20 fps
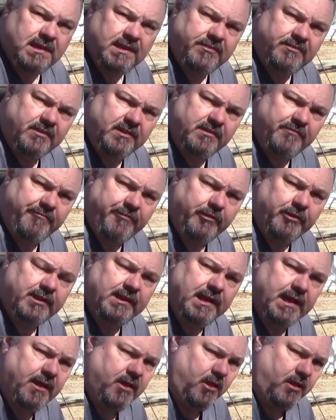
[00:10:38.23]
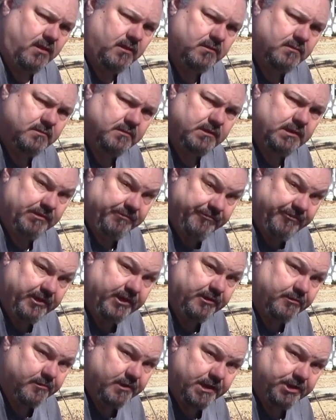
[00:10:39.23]
It's an inverted L
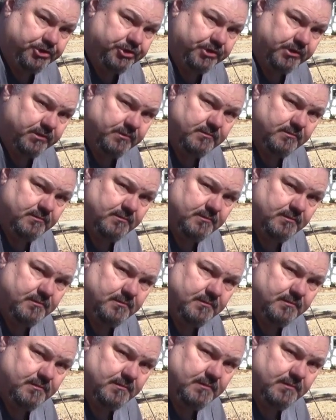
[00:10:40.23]
configuration.